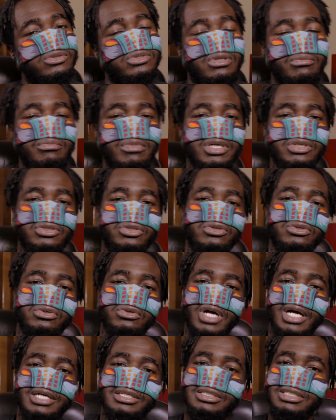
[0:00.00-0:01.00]
So make sure you
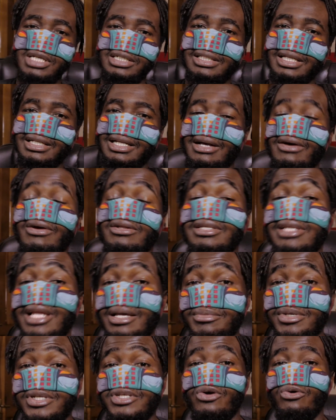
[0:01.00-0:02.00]
guys check that out and
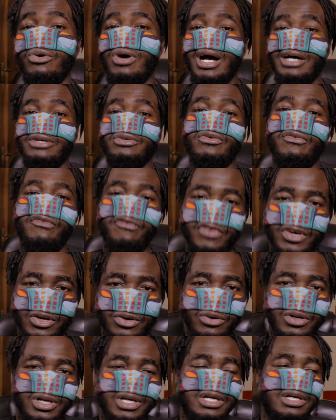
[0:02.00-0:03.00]
let me know how you
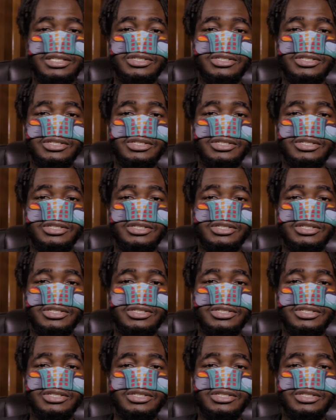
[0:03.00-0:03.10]
feel.